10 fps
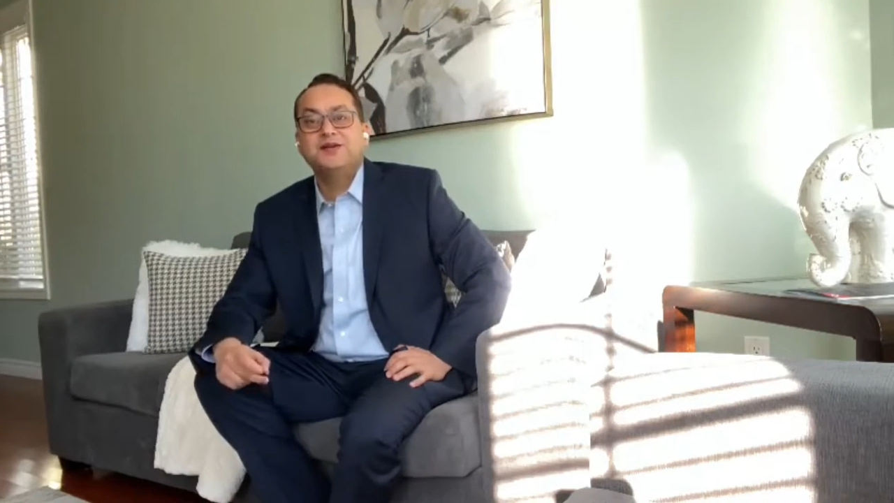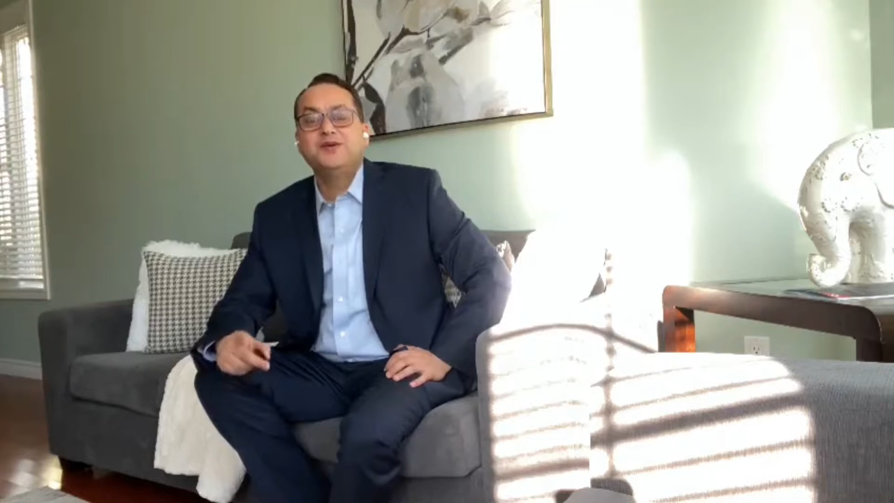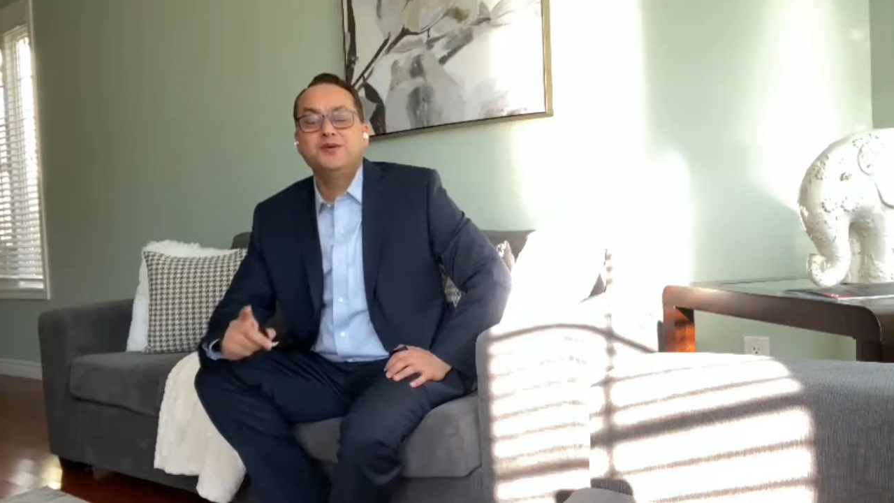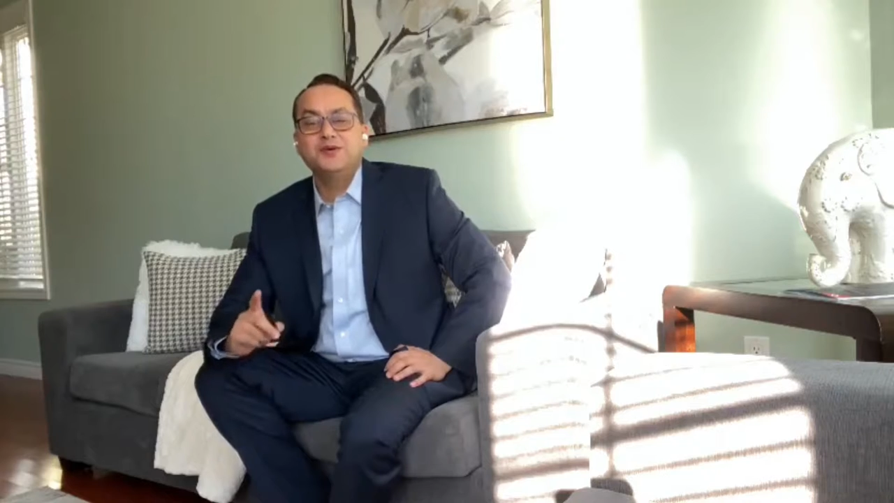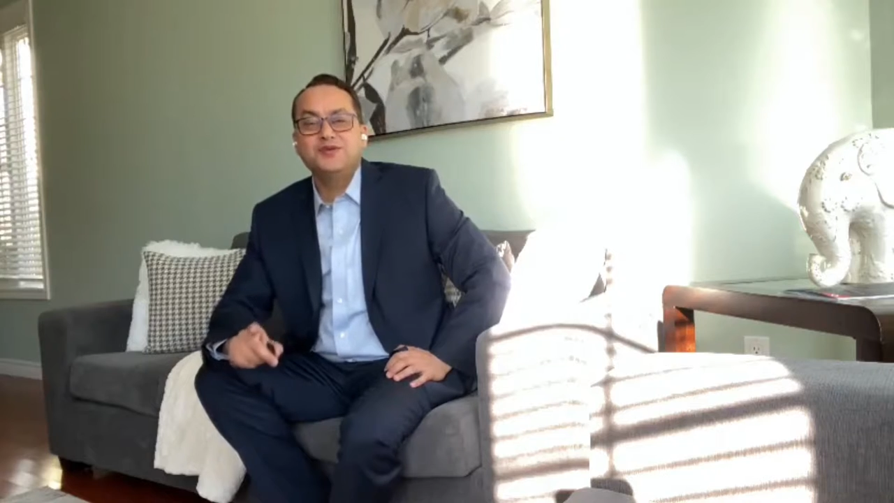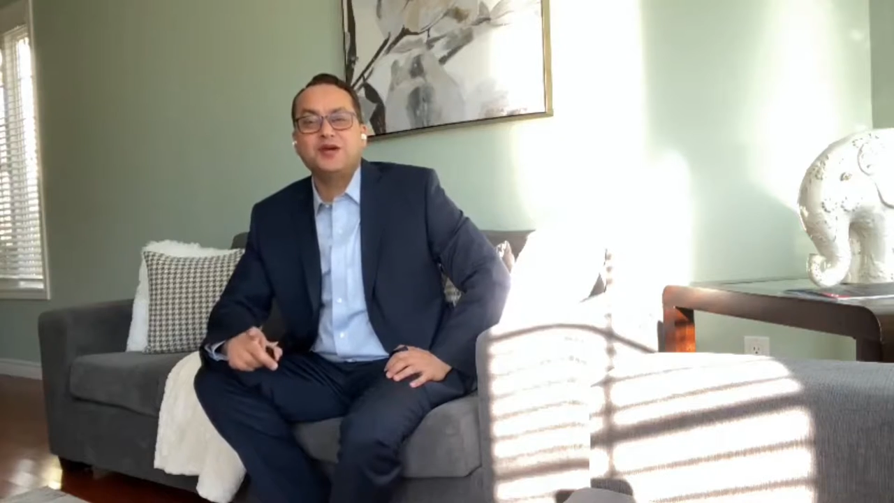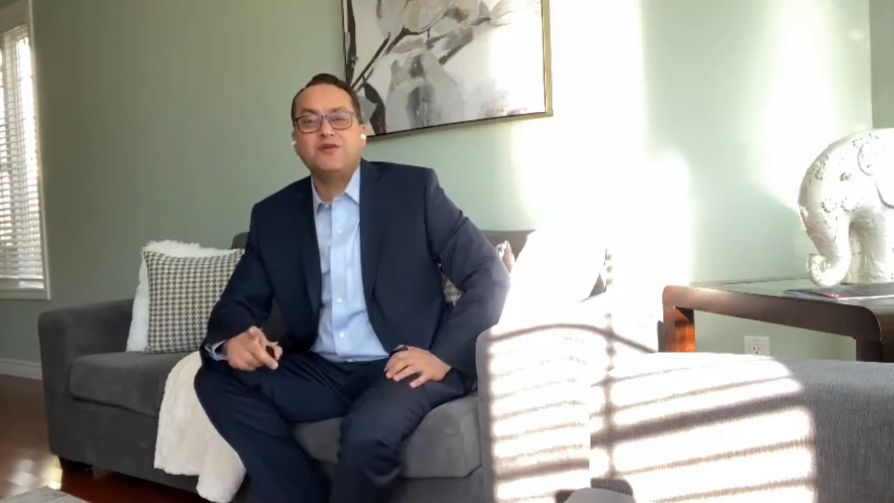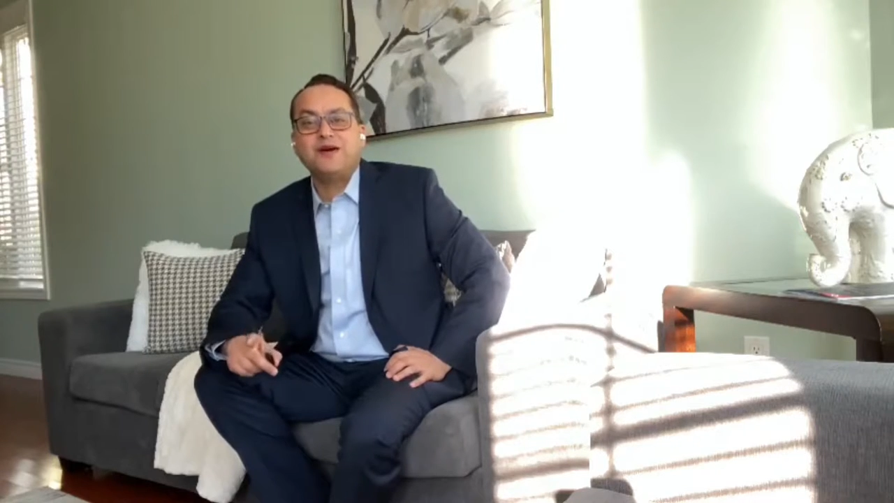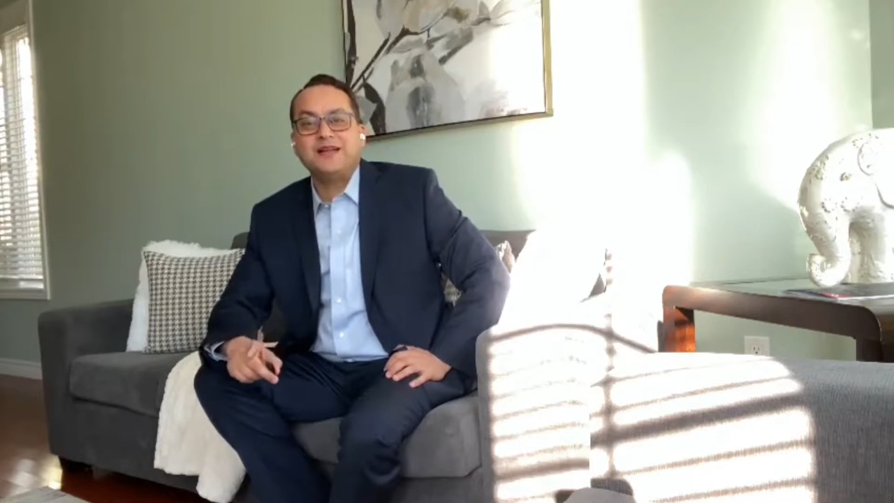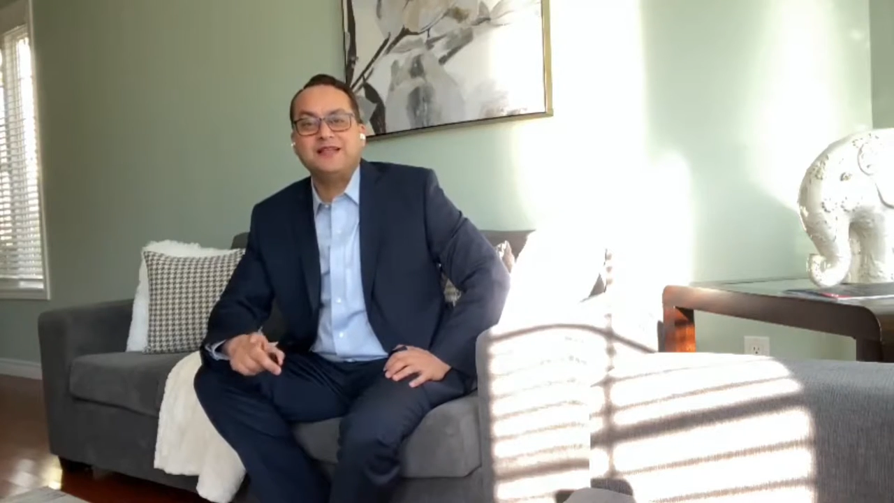you know
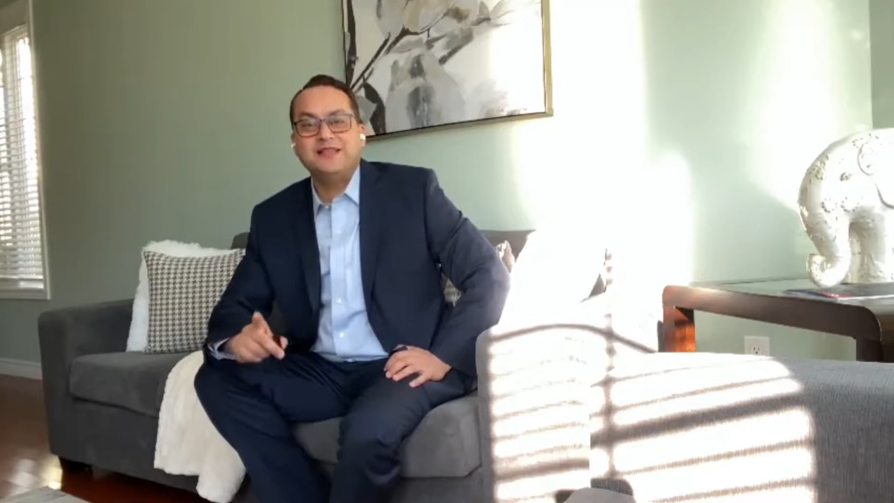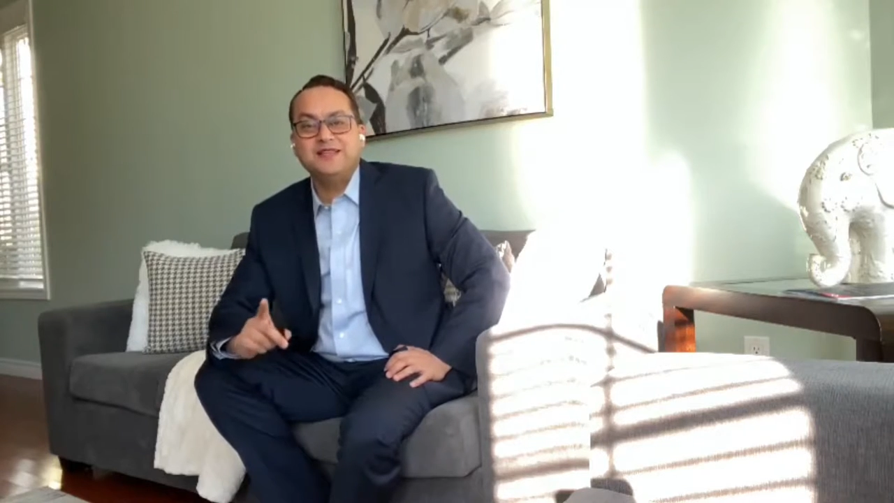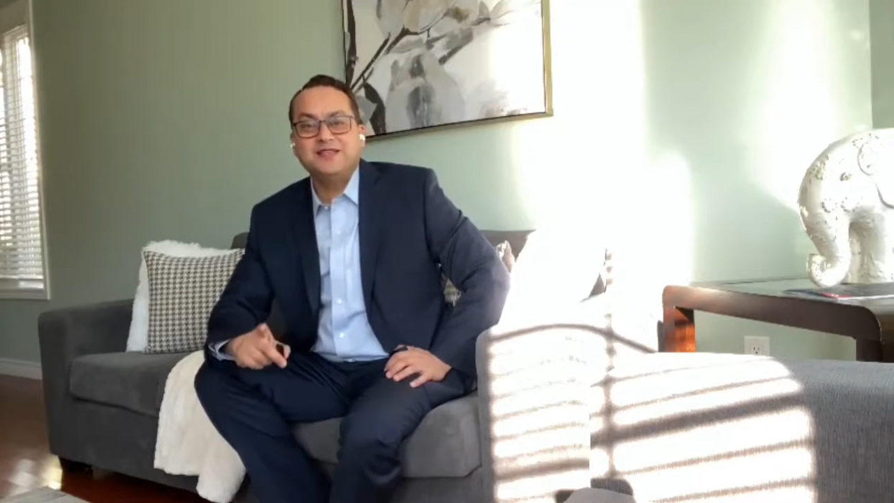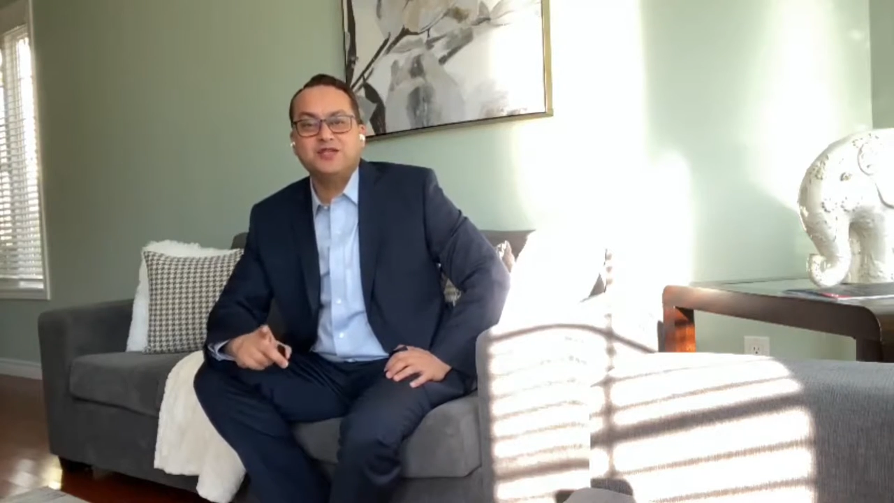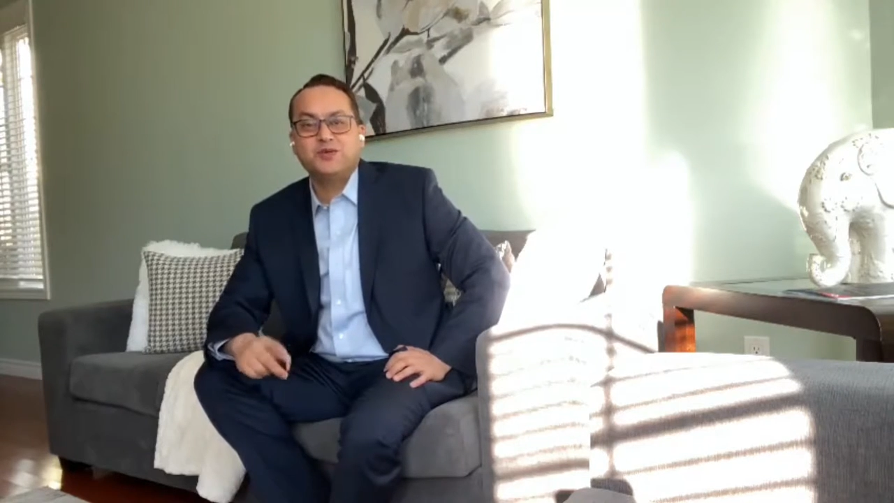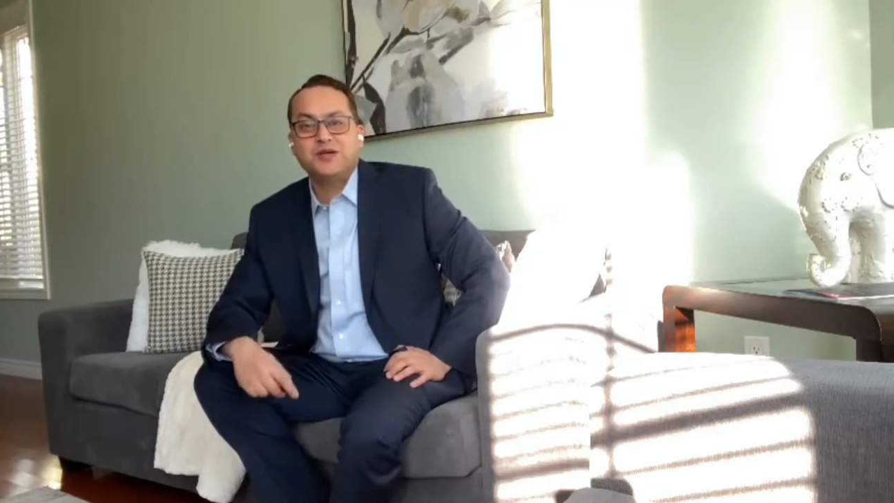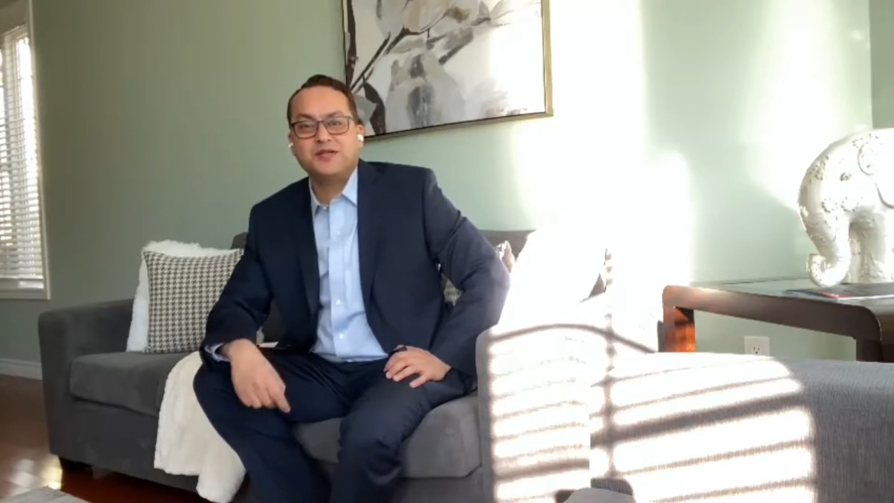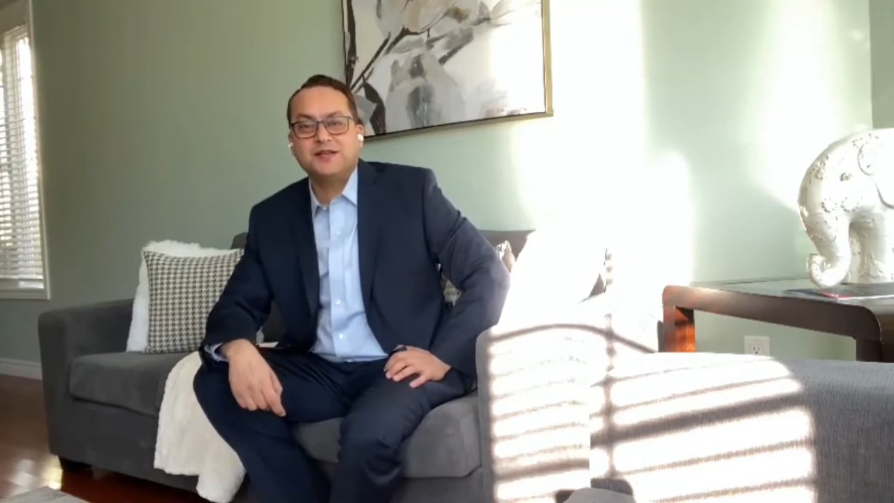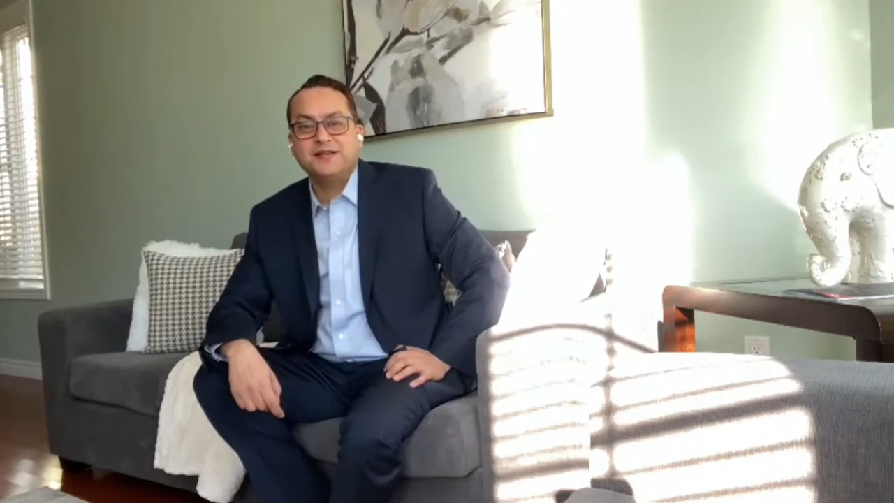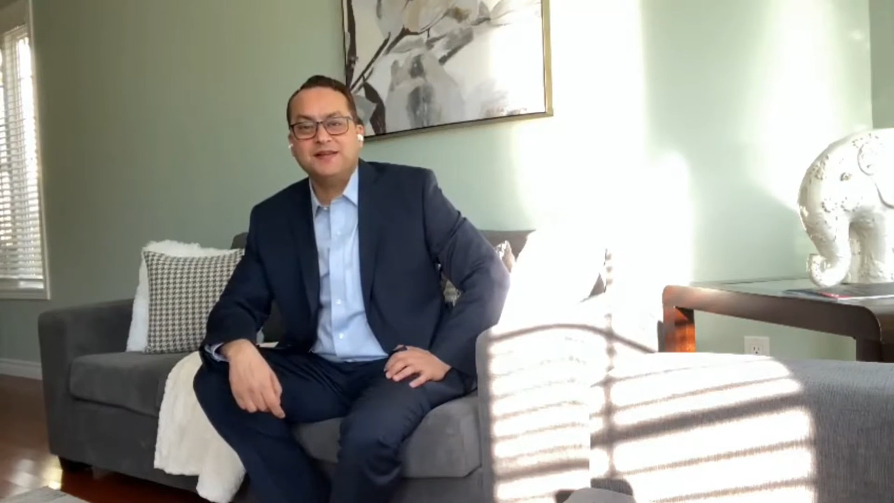someone in this
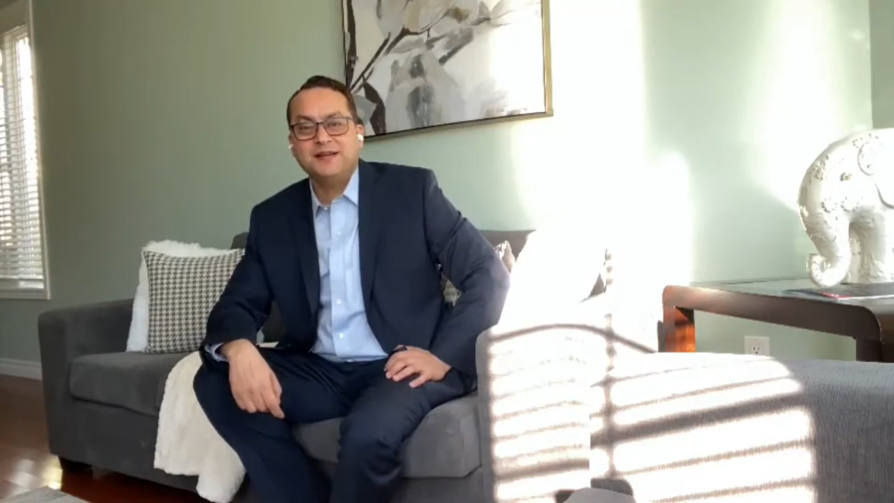situation,